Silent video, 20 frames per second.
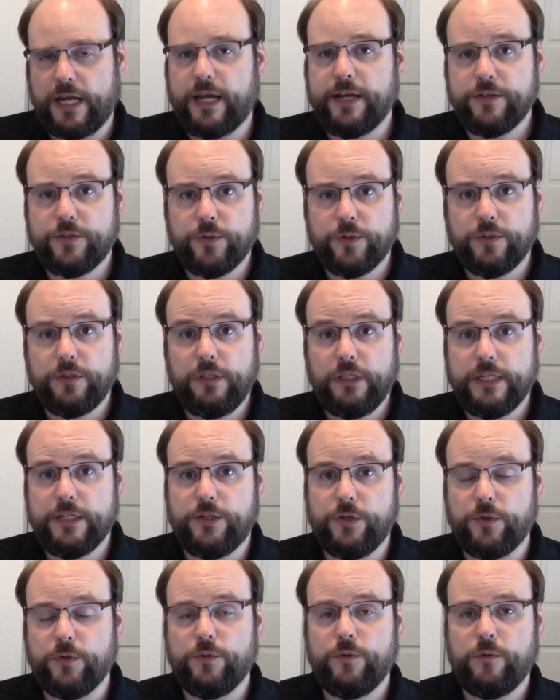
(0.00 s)
I certainly
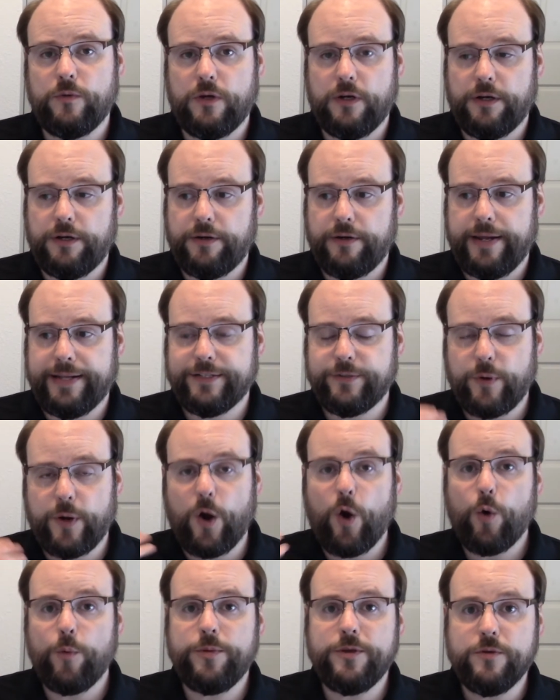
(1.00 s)
do, and so I
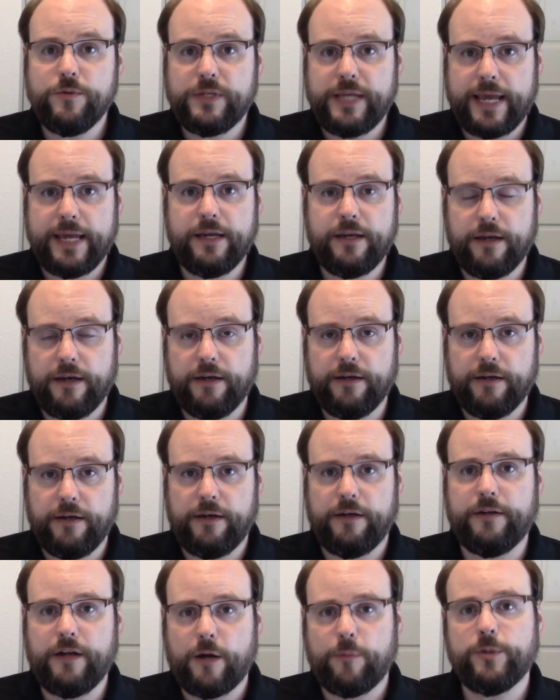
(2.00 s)
hope you take
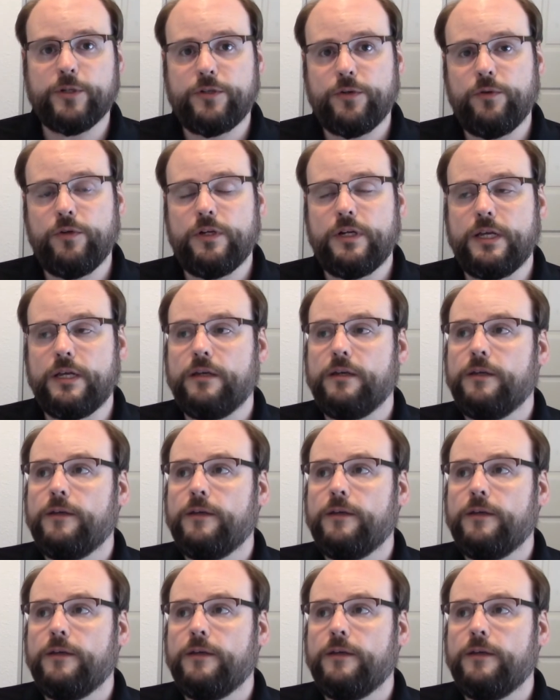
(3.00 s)
the opportunity